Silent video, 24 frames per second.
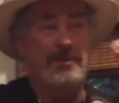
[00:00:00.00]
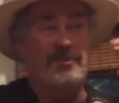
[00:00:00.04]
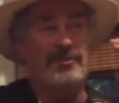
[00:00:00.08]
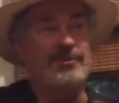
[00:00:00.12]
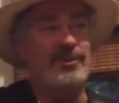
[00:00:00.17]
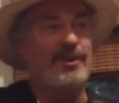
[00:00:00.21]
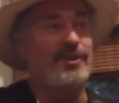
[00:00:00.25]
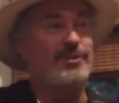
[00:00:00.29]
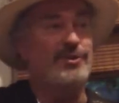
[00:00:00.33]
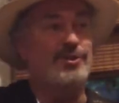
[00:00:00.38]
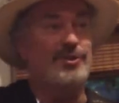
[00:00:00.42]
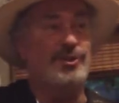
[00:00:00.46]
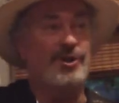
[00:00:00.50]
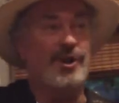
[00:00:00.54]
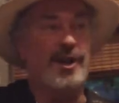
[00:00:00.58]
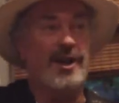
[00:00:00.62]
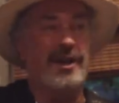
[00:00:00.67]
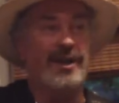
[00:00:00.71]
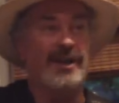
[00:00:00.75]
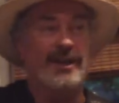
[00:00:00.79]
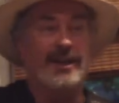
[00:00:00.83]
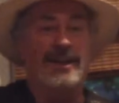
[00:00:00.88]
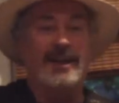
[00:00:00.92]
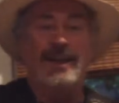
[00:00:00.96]
The sun's
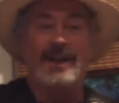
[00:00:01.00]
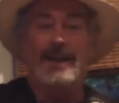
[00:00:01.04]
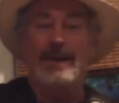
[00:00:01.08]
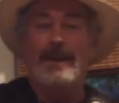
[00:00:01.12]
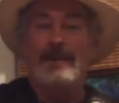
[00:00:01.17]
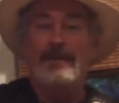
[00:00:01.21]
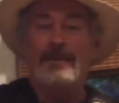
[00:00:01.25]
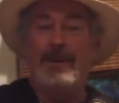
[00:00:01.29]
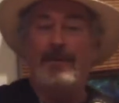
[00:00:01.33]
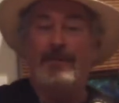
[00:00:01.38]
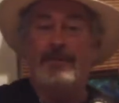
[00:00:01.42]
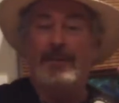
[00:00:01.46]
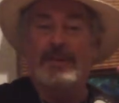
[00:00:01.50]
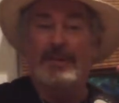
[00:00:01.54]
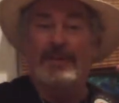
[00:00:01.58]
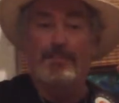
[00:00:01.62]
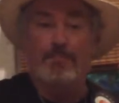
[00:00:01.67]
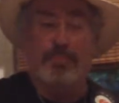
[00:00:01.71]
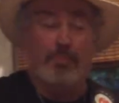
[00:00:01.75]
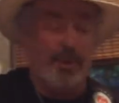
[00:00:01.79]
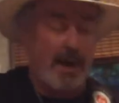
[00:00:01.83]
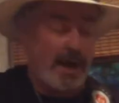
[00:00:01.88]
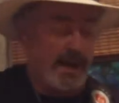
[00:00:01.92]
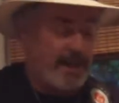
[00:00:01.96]
shining, everything's
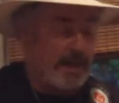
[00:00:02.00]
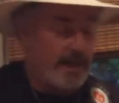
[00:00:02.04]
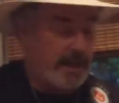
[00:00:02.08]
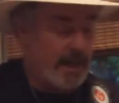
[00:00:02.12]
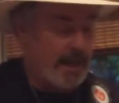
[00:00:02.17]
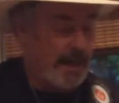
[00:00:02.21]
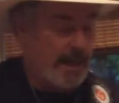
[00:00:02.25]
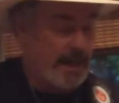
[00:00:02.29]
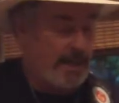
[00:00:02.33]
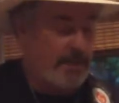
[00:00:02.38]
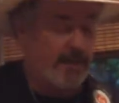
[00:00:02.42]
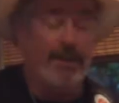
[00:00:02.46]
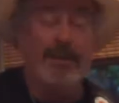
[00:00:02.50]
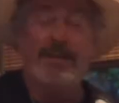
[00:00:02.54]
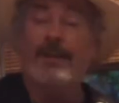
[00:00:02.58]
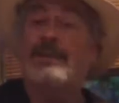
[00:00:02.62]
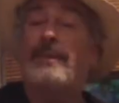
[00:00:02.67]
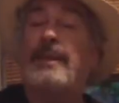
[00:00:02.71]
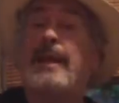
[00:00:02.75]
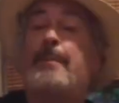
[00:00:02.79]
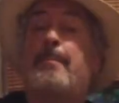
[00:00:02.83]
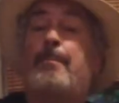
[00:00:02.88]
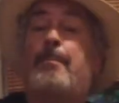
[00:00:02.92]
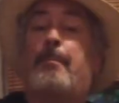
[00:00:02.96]
bright, and you
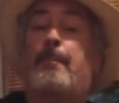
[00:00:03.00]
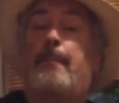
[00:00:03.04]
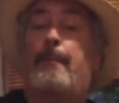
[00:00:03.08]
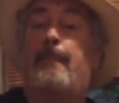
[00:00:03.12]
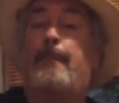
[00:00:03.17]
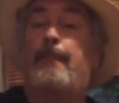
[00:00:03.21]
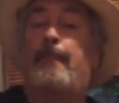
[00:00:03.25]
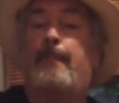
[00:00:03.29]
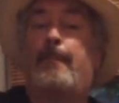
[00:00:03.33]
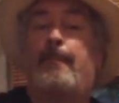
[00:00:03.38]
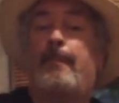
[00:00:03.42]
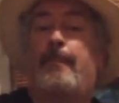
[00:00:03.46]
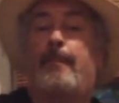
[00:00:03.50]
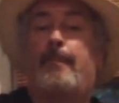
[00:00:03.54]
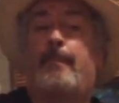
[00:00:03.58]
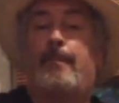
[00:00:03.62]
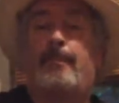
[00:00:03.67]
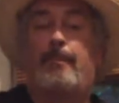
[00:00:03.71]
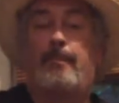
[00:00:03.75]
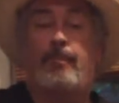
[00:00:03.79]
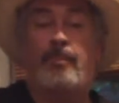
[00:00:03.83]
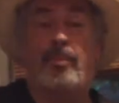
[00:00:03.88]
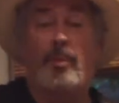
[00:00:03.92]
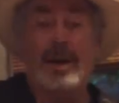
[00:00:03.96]
get that
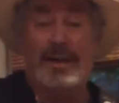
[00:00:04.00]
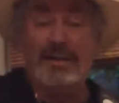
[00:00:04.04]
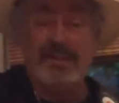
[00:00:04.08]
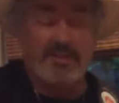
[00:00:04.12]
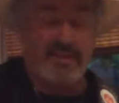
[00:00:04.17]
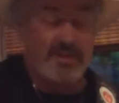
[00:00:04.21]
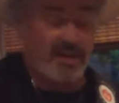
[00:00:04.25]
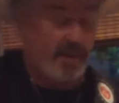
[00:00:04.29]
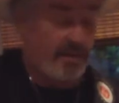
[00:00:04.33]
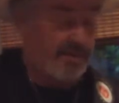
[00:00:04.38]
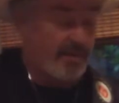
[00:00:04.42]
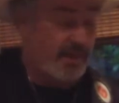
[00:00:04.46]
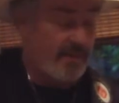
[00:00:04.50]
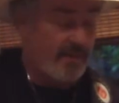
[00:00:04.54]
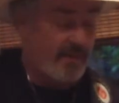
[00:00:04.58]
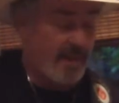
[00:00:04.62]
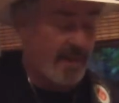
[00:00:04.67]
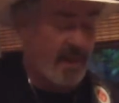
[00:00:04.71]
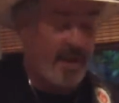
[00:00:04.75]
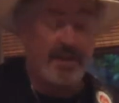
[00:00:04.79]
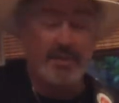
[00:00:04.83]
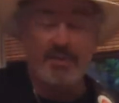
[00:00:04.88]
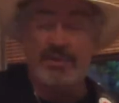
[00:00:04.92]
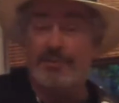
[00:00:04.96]
bright sound on the
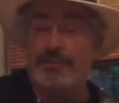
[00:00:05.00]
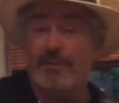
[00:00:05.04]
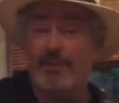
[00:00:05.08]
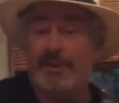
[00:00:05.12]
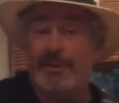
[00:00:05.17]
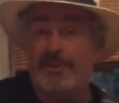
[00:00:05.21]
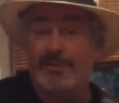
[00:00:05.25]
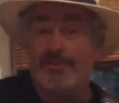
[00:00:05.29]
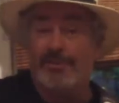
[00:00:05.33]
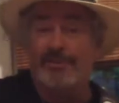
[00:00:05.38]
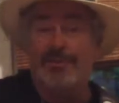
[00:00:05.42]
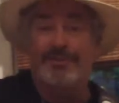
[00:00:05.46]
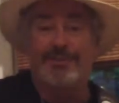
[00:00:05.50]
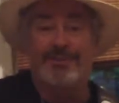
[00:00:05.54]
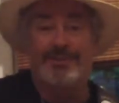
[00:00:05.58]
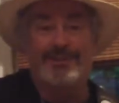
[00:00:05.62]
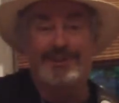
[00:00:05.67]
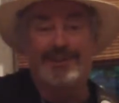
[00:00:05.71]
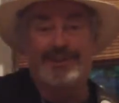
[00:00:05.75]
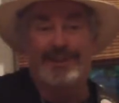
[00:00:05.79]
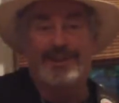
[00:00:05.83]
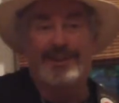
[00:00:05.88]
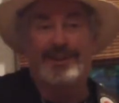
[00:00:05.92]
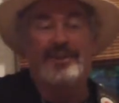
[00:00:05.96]
high strings.
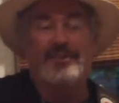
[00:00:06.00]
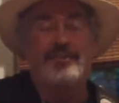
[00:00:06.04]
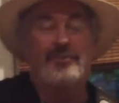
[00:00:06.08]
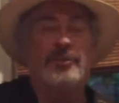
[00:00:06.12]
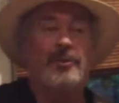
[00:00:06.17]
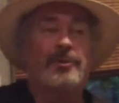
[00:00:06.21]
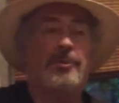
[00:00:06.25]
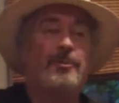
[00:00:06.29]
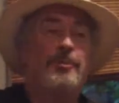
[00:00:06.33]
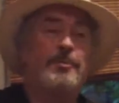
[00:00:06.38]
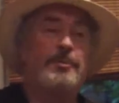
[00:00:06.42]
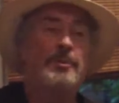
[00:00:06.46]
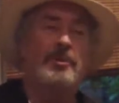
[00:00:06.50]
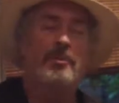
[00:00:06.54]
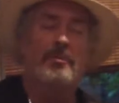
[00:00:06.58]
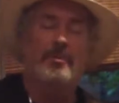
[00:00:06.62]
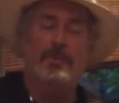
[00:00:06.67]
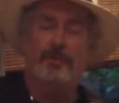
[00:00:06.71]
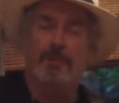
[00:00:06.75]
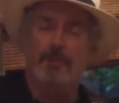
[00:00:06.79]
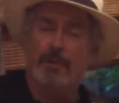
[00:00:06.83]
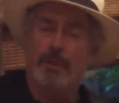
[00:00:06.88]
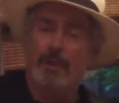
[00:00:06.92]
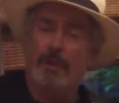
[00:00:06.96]
So,
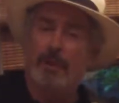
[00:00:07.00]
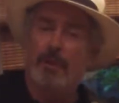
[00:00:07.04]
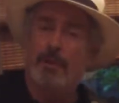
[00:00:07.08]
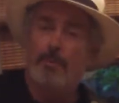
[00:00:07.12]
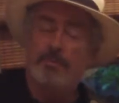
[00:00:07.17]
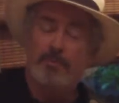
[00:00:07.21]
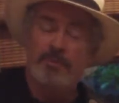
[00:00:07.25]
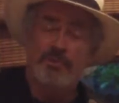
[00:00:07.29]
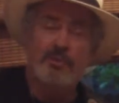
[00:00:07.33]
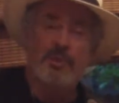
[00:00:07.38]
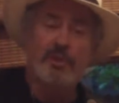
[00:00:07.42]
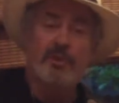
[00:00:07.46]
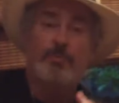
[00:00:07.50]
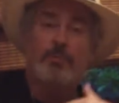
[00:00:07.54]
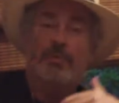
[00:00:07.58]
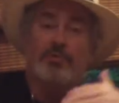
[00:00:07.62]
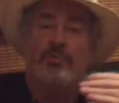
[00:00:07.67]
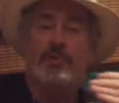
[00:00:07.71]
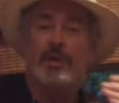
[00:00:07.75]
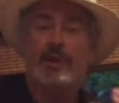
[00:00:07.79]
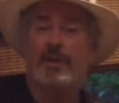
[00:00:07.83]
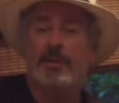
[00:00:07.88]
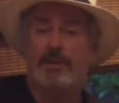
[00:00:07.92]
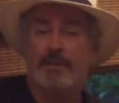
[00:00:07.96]
we're
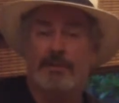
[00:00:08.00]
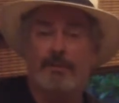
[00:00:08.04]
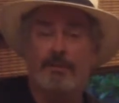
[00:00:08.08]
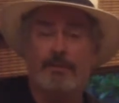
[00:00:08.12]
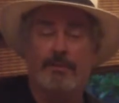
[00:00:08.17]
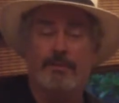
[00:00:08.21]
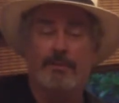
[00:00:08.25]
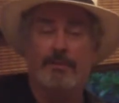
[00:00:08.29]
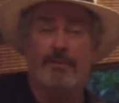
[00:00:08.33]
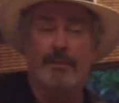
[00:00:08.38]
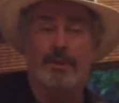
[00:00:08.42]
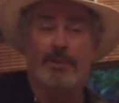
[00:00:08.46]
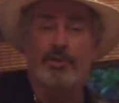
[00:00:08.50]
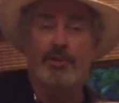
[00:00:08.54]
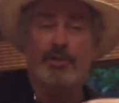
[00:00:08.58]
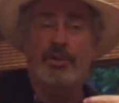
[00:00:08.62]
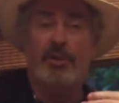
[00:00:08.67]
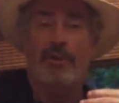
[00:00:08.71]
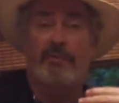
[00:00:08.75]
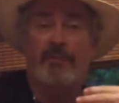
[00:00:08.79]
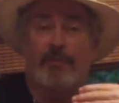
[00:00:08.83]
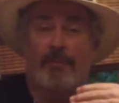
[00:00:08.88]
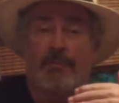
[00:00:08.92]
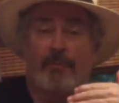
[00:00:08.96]
trying to
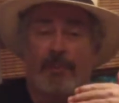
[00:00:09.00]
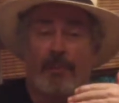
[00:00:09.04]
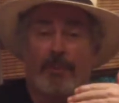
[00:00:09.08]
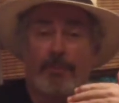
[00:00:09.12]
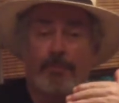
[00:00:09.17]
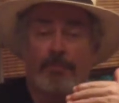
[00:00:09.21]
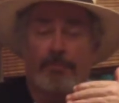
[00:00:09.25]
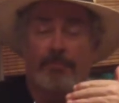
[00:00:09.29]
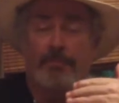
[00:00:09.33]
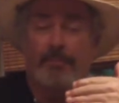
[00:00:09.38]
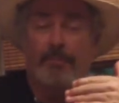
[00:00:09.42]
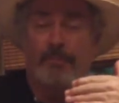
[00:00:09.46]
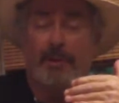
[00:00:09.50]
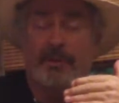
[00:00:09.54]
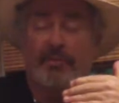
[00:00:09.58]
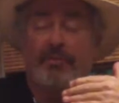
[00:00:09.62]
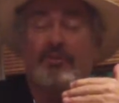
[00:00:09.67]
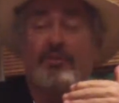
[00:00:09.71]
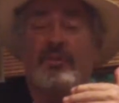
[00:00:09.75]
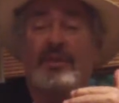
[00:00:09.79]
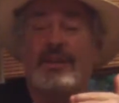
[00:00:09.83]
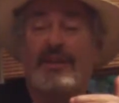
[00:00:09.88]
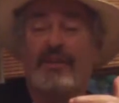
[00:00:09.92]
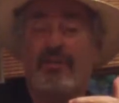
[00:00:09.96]
achieve a
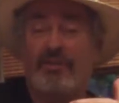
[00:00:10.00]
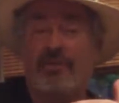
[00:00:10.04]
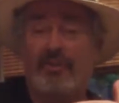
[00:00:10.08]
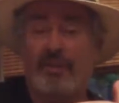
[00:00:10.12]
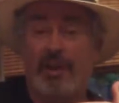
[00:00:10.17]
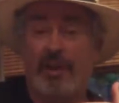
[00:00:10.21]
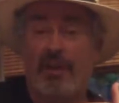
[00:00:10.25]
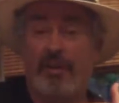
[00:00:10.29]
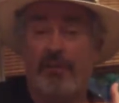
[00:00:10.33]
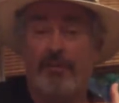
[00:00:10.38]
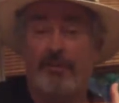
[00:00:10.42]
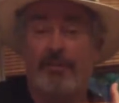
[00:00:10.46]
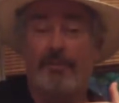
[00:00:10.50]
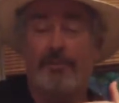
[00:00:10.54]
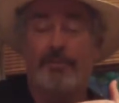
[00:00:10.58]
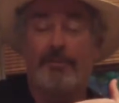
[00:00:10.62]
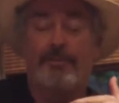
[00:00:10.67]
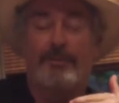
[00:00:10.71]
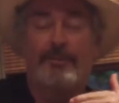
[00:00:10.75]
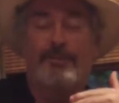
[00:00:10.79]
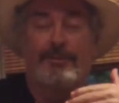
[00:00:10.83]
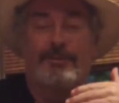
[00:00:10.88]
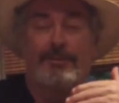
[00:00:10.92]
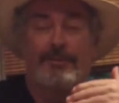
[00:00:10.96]
sunny sound
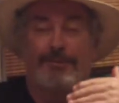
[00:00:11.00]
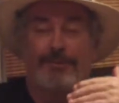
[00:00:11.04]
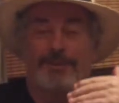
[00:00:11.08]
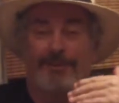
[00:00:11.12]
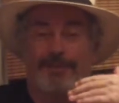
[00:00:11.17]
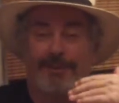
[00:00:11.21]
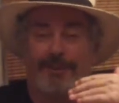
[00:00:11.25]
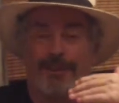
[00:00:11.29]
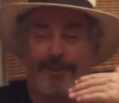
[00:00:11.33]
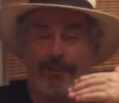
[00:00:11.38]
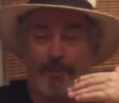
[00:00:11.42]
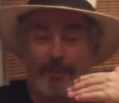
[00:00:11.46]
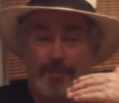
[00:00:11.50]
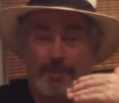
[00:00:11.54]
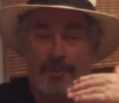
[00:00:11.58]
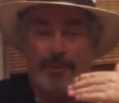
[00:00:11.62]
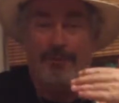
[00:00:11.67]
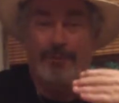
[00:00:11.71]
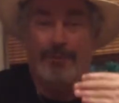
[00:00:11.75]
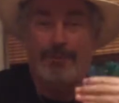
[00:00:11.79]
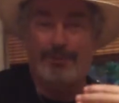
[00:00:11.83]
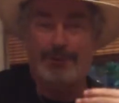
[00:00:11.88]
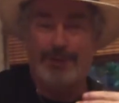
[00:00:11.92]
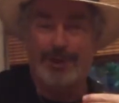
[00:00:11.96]
of a
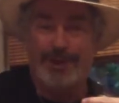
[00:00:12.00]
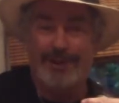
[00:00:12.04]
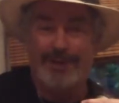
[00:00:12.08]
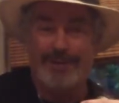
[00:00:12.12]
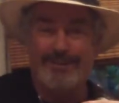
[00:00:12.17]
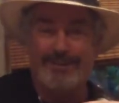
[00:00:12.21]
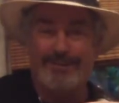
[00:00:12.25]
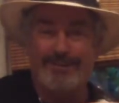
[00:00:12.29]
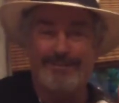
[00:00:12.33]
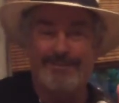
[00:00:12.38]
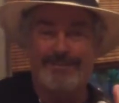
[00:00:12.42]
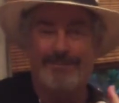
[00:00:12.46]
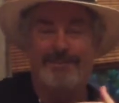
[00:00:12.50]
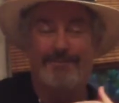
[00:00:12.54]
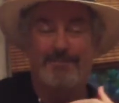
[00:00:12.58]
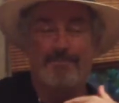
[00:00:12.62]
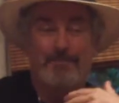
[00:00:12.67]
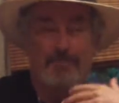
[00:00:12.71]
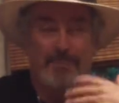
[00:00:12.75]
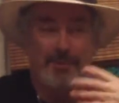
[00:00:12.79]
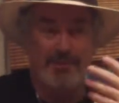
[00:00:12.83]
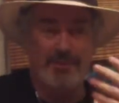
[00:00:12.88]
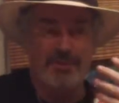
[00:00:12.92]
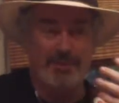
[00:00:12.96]
beautiful day
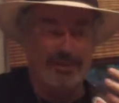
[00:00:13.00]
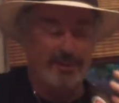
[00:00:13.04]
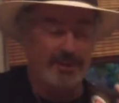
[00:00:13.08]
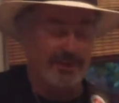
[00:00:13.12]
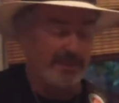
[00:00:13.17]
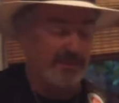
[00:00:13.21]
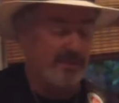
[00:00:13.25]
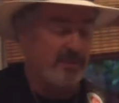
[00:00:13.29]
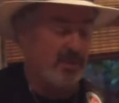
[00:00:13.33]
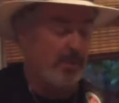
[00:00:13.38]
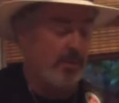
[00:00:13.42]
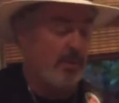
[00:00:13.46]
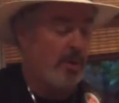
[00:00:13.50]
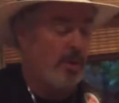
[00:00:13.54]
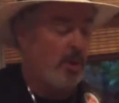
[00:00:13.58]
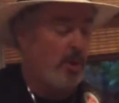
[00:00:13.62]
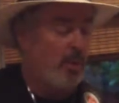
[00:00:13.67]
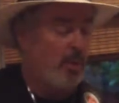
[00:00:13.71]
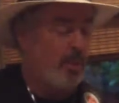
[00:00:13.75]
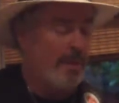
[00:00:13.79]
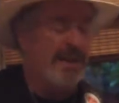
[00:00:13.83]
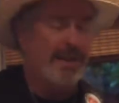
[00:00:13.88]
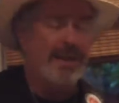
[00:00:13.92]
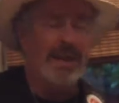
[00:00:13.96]
musically. So
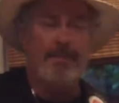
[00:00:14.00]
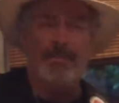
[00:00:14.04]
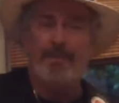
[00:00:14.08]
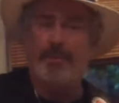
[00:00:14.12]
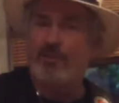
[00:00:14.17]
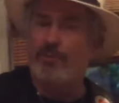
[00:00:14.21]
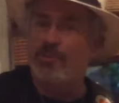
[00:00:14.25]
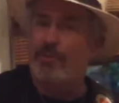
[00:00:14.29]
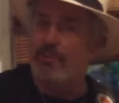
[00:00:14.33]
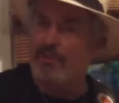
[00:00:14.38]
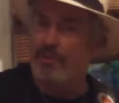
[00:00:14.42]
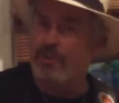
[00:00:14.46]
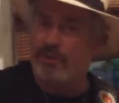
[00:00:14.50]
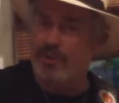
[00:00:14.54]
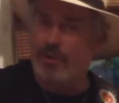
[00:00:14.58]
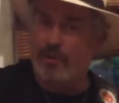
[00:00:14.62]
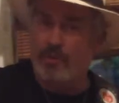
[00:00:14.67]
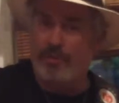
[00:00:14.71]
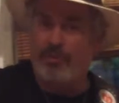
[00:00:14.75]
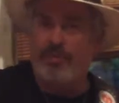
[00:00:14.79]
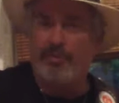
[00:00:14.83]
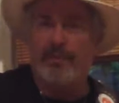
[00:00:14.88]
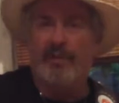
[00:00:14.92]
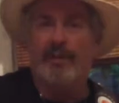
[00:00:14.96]
we can't be doing the
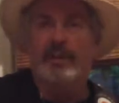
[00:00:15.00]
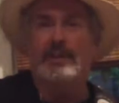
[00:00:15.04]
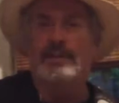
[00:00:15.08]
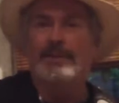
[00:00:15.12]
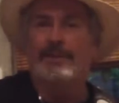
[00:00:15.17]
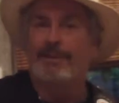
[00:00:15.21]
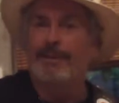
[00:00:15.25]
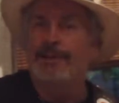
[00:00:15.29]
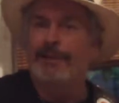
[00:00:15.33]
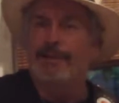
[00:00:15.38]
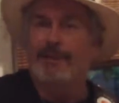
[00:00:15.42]
low thing,